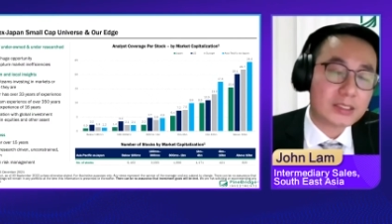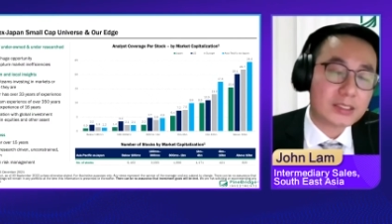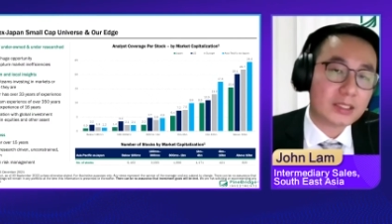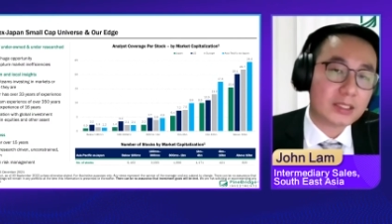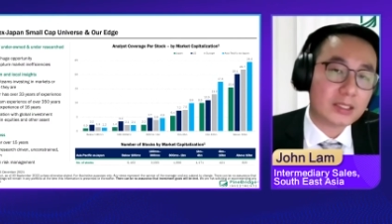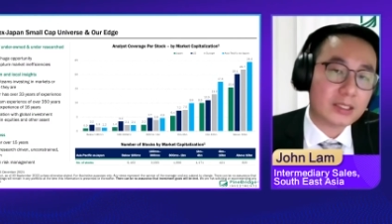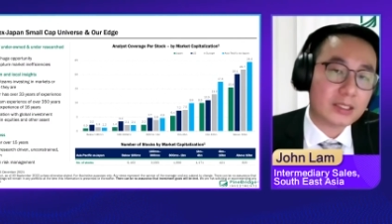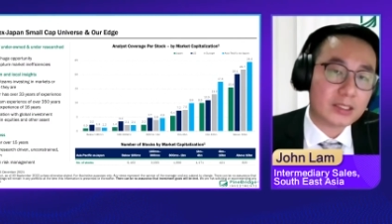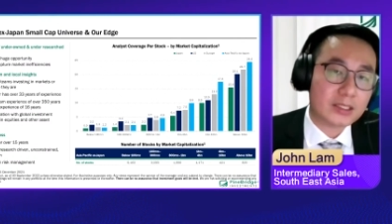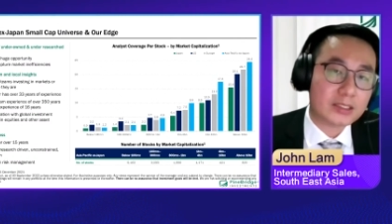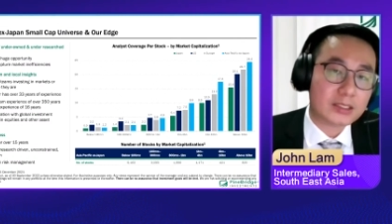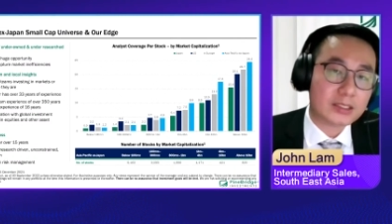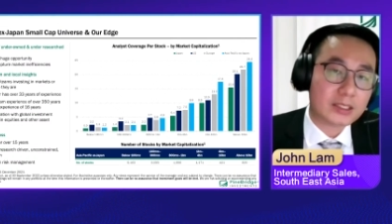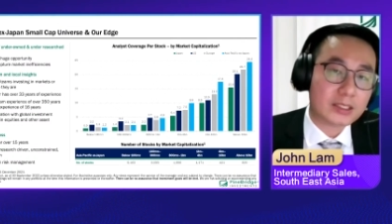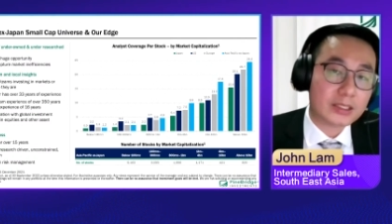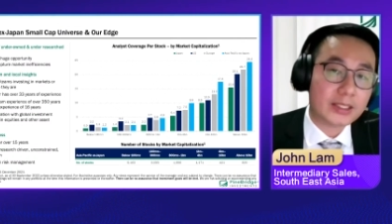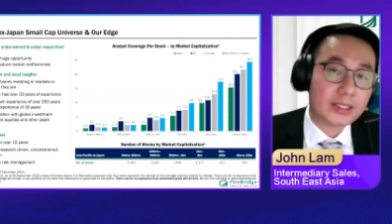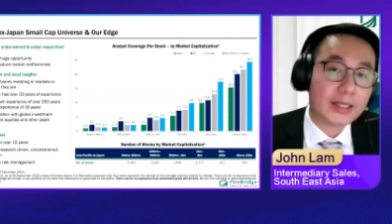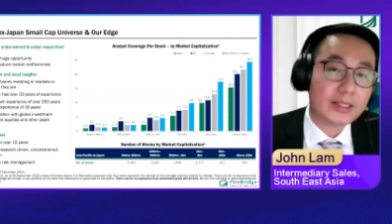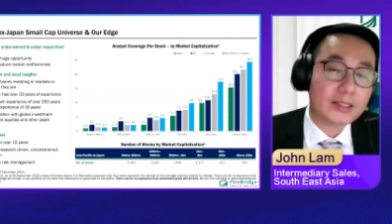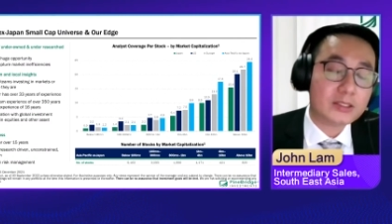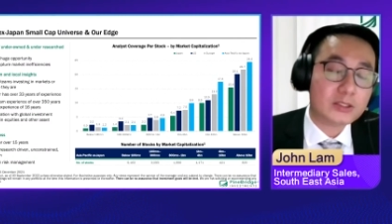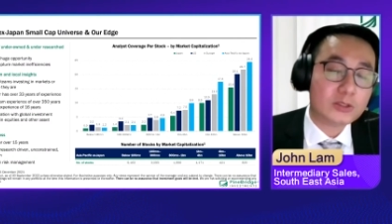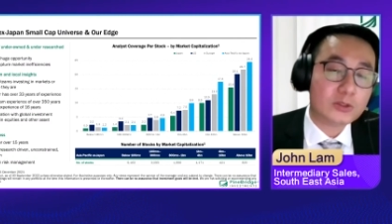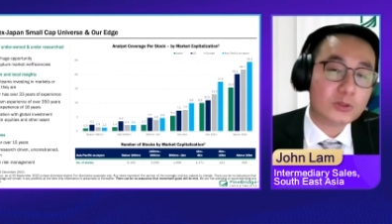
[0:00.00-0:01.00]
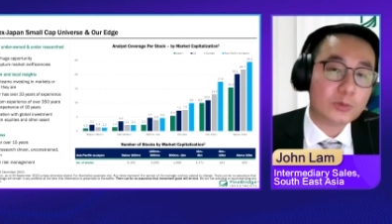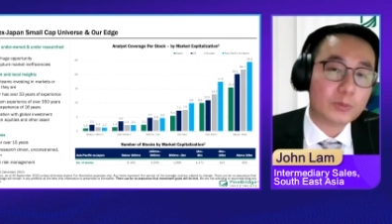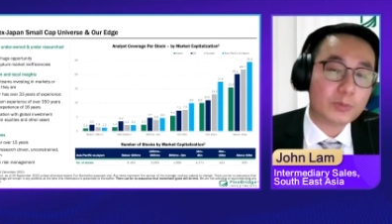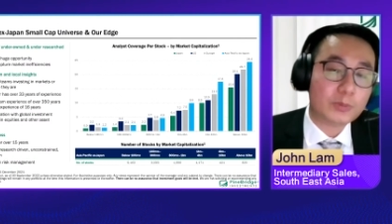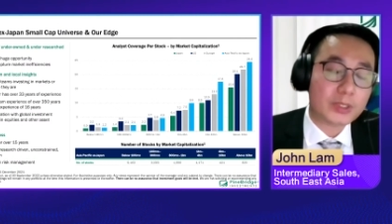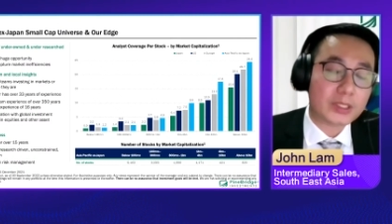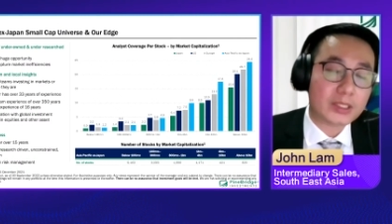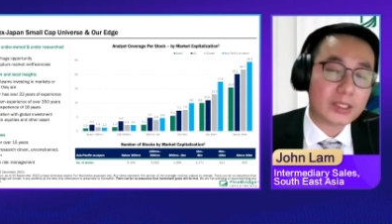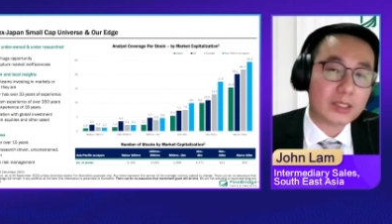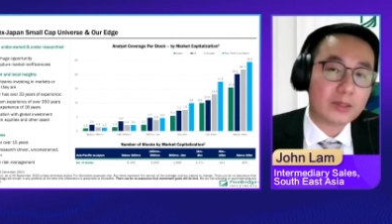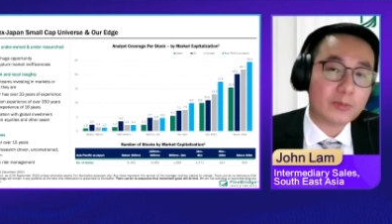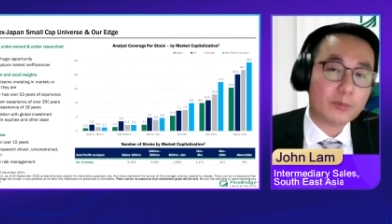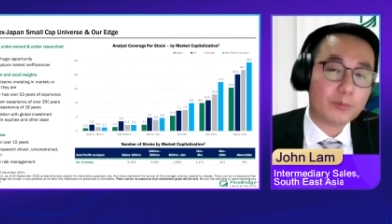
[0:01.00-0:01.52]
it tends to
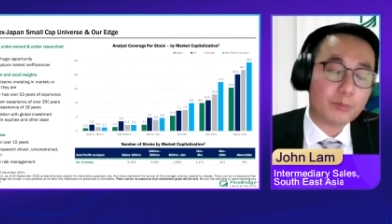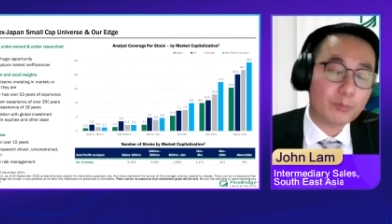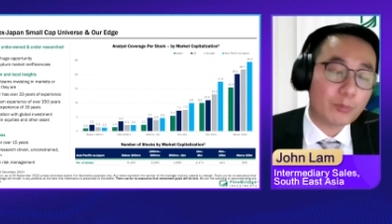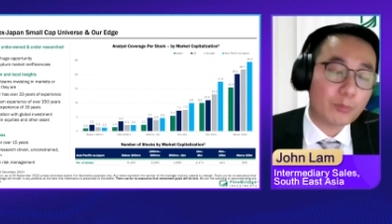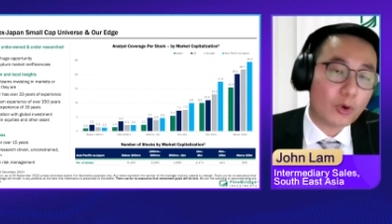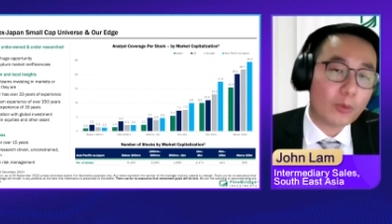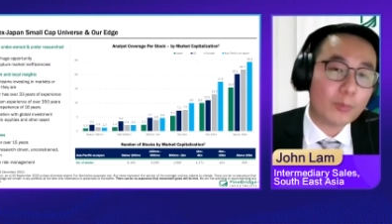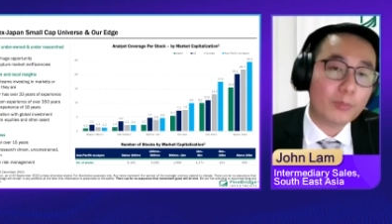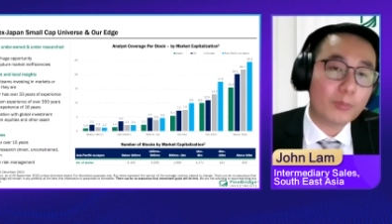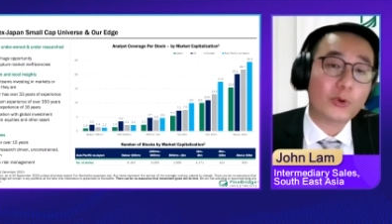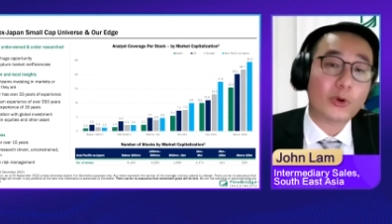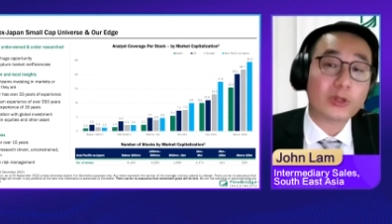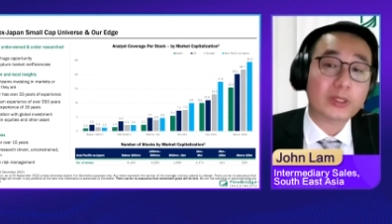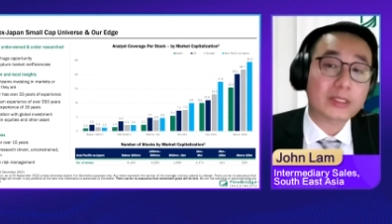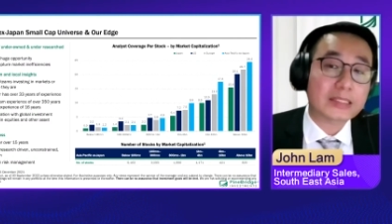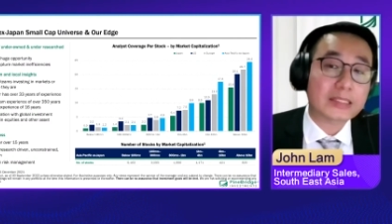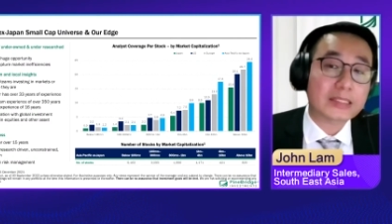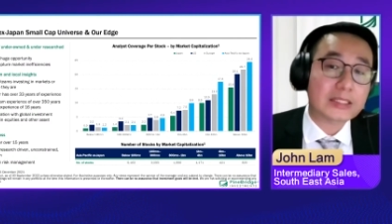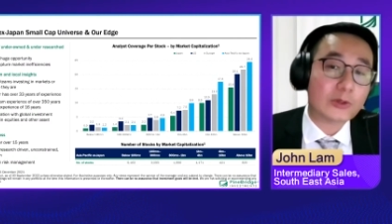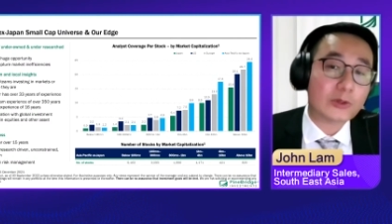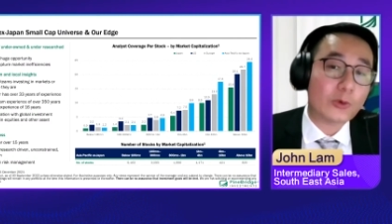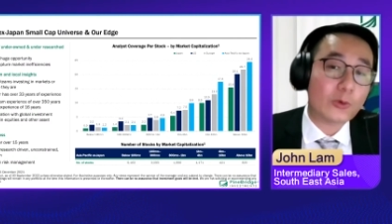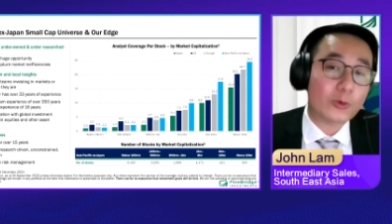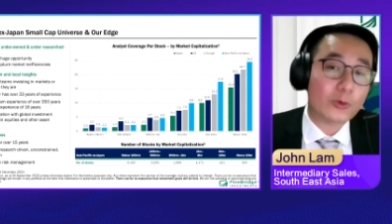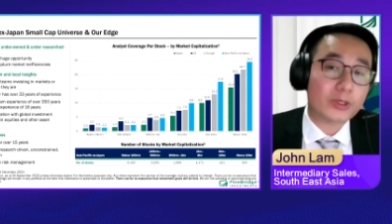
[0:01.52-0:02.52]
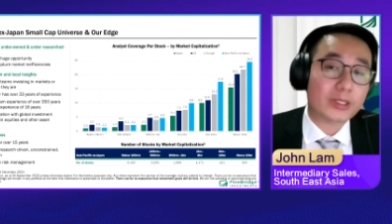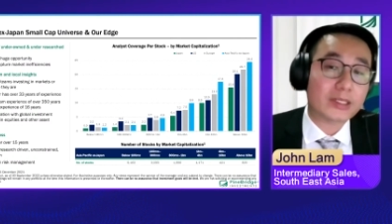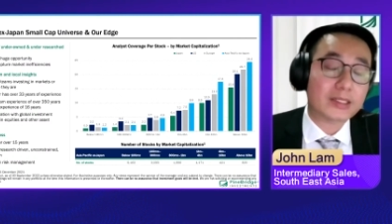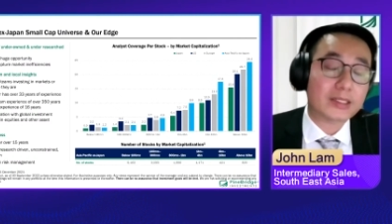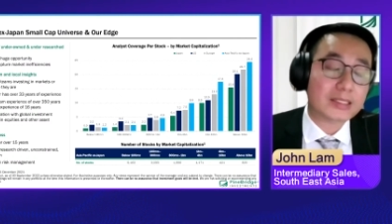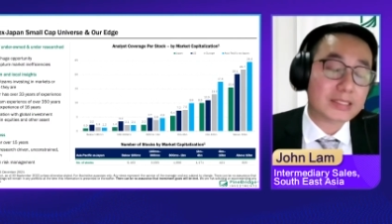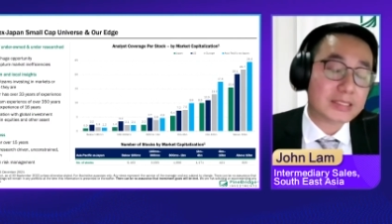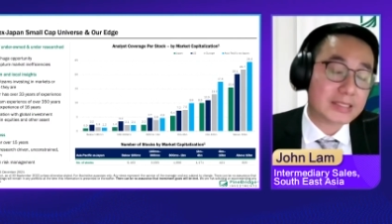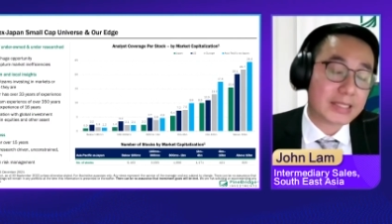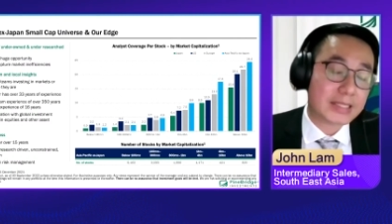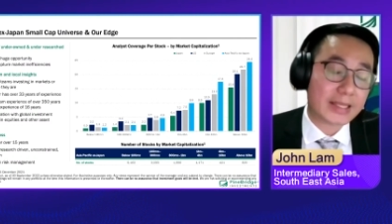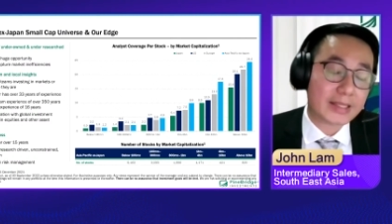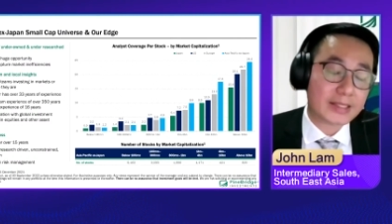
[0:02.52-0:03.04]
be more broadly owned in a
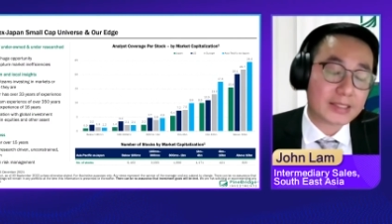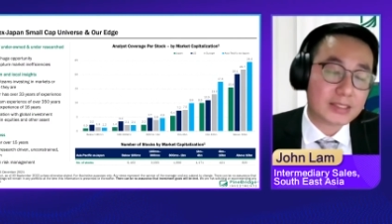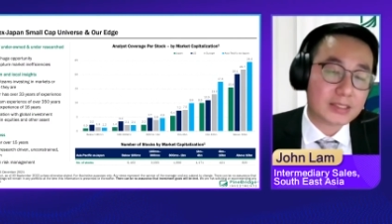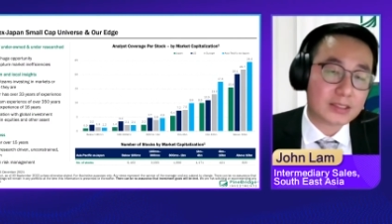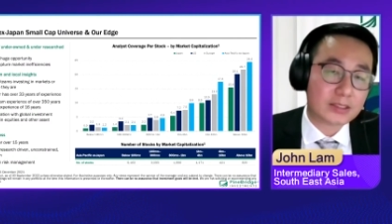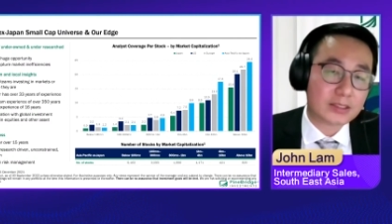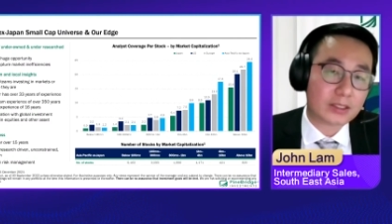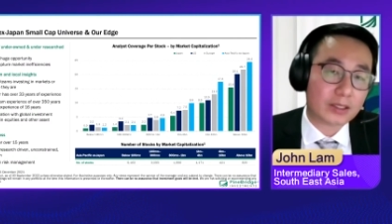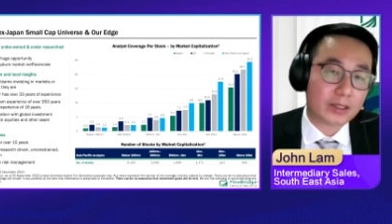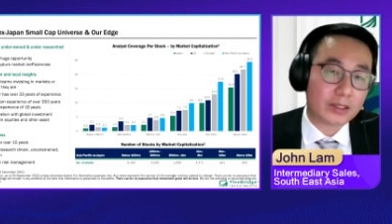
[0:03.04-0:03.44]
sense.